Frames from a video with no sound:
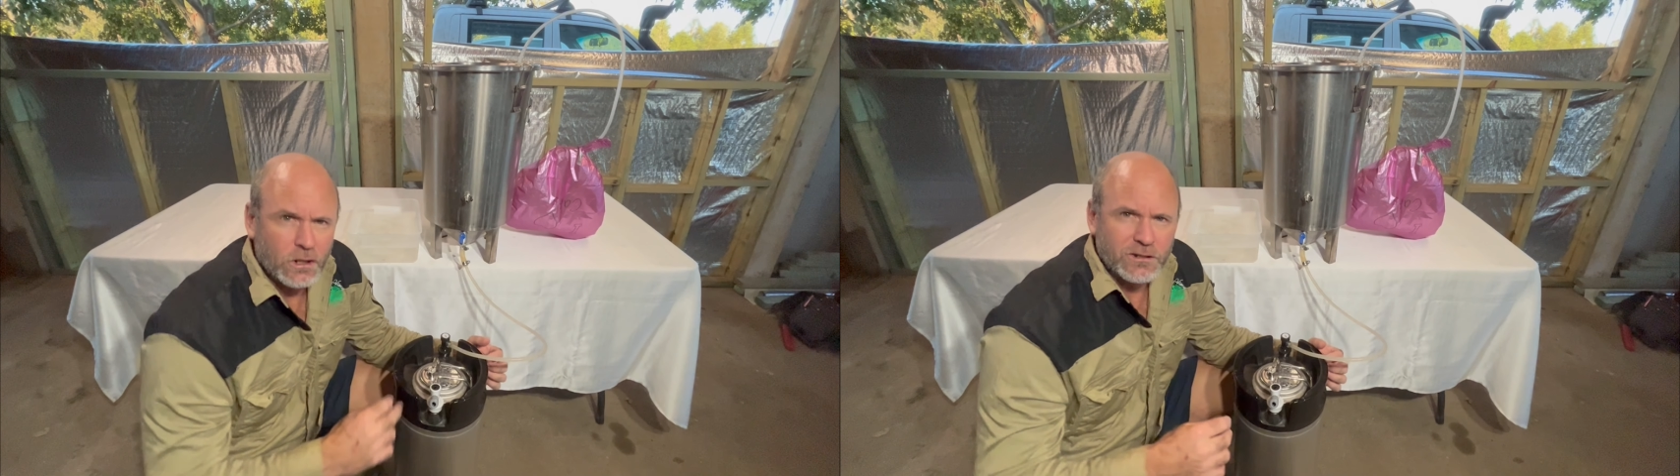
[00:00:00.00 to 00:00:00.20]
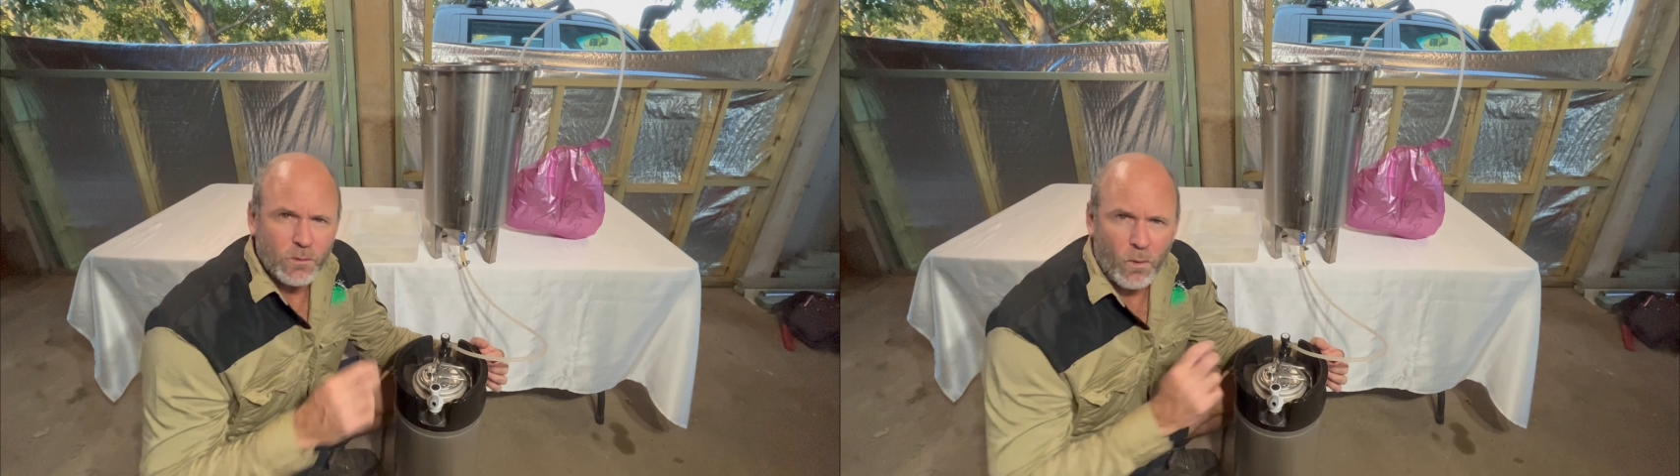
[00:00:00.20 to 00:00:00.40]

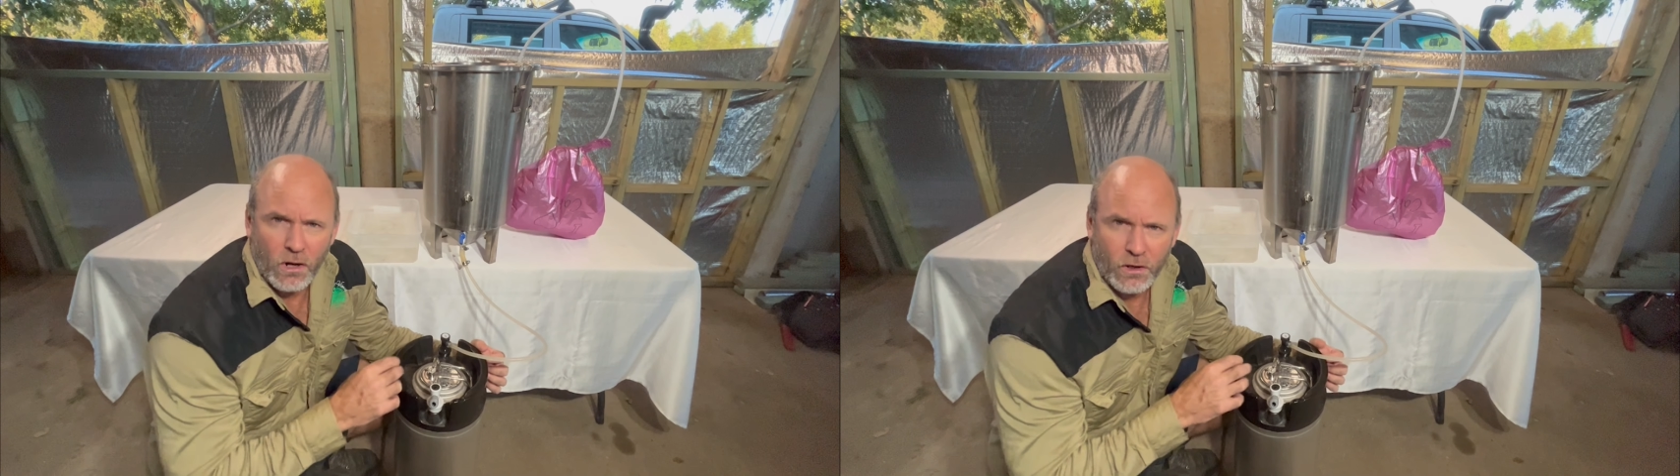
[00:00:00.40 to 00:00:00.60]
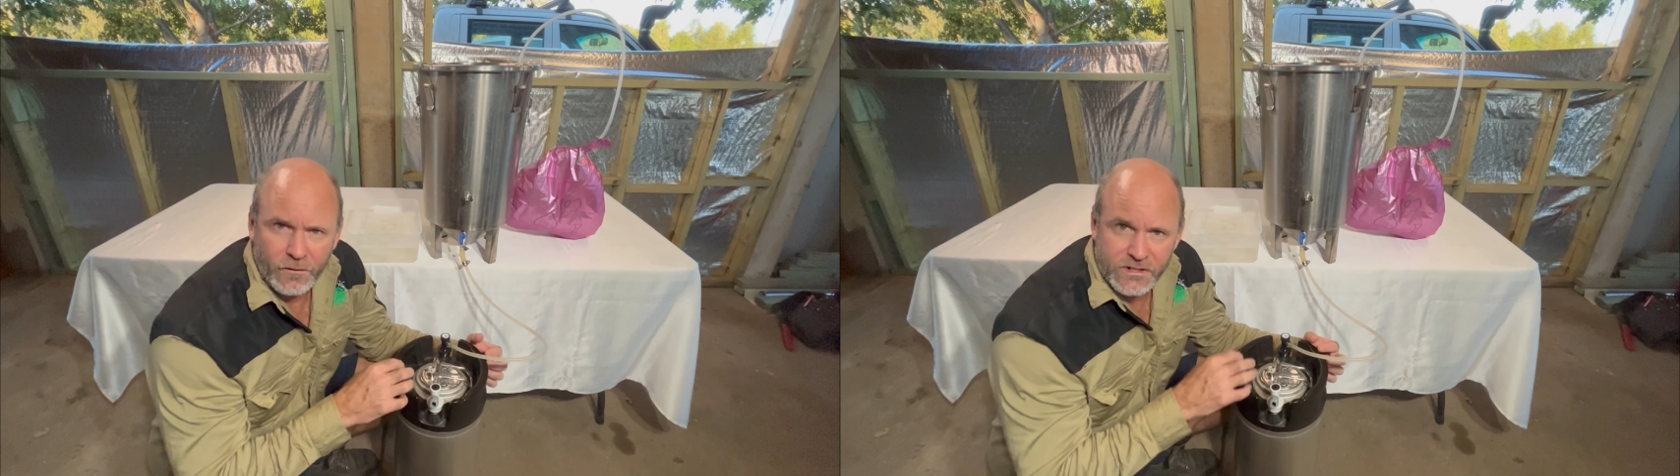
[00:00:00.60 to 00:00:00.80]
So while
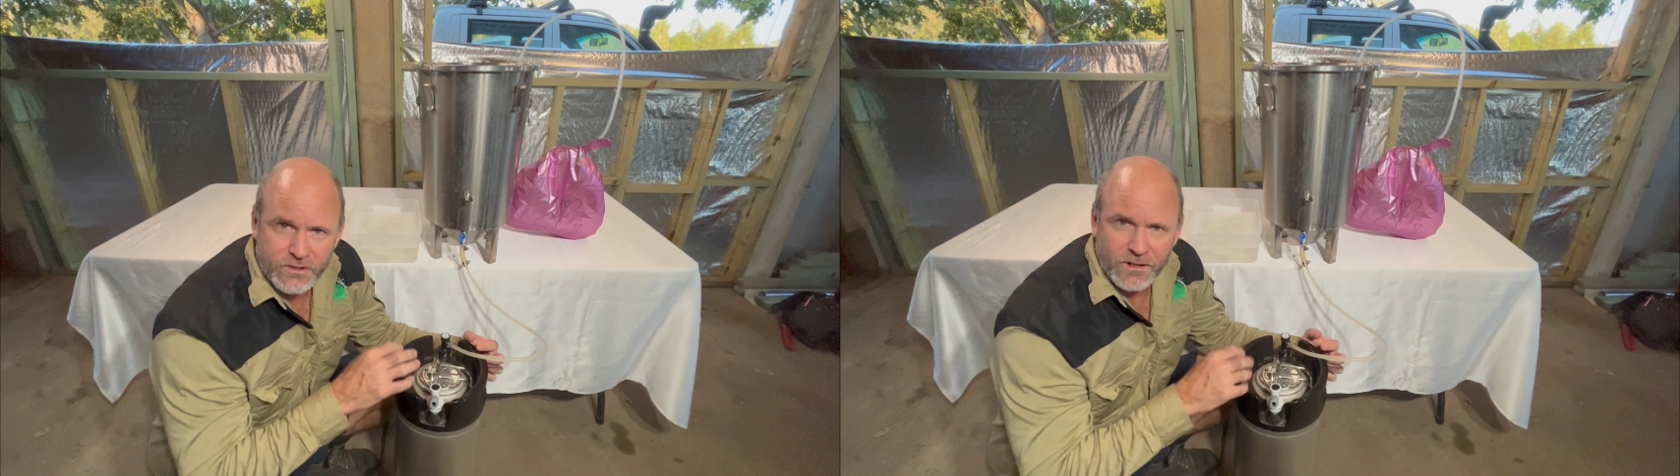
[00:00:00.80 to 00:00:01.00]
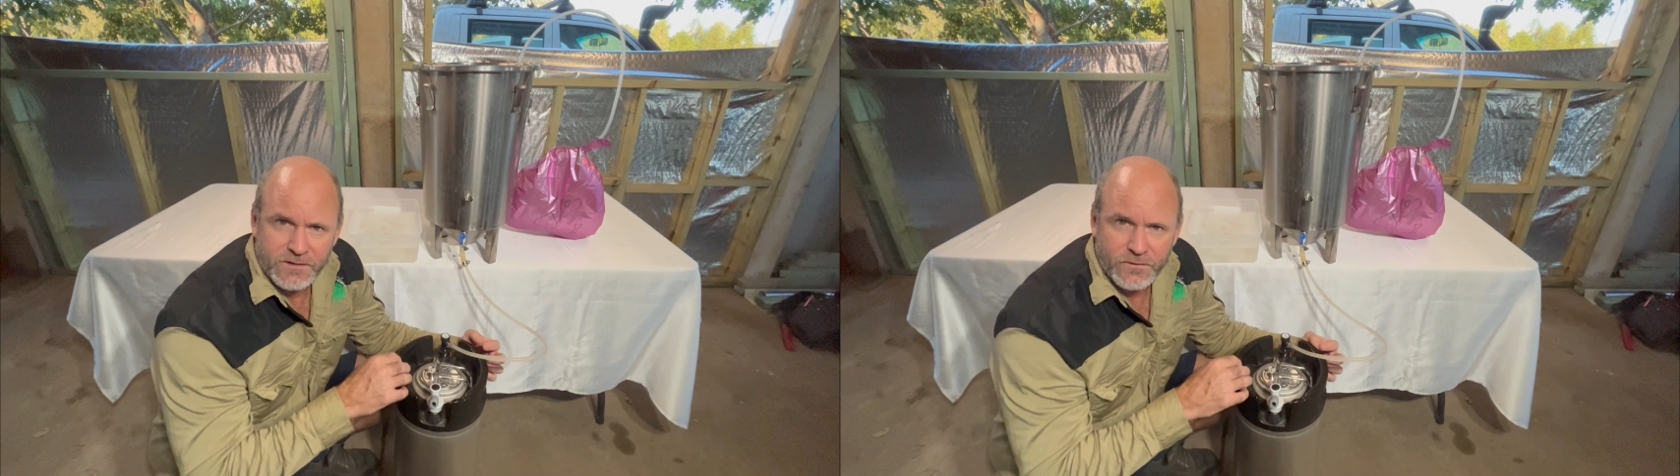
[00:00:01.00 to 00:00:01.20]
I got this
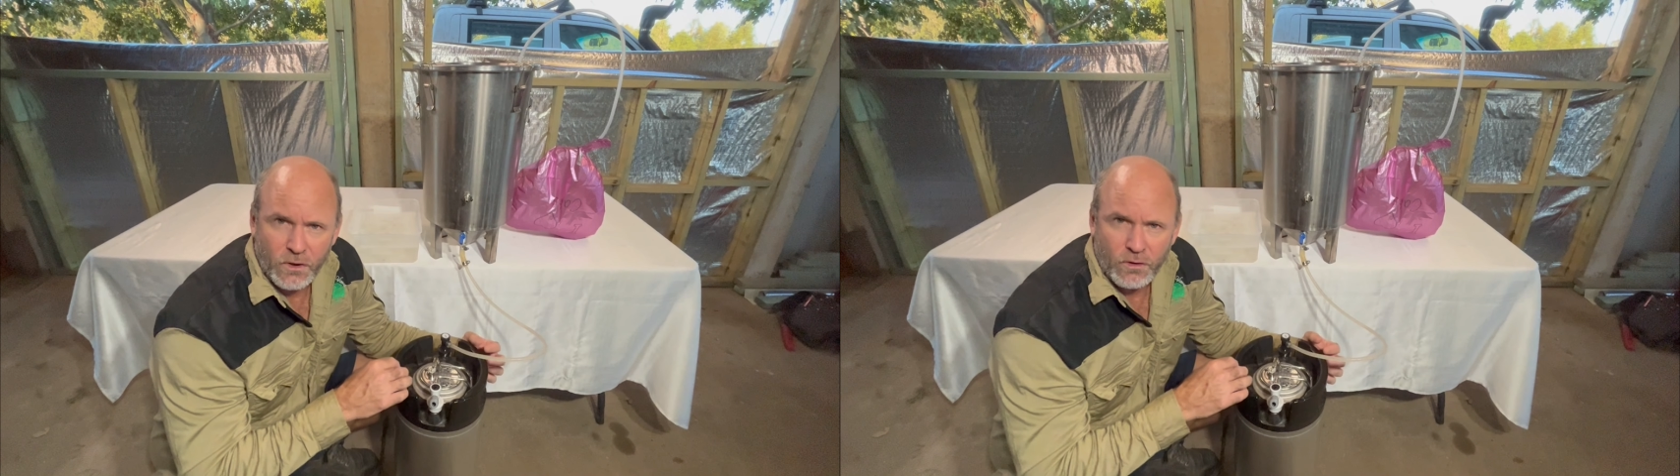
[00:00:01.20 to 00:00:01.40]
transferring,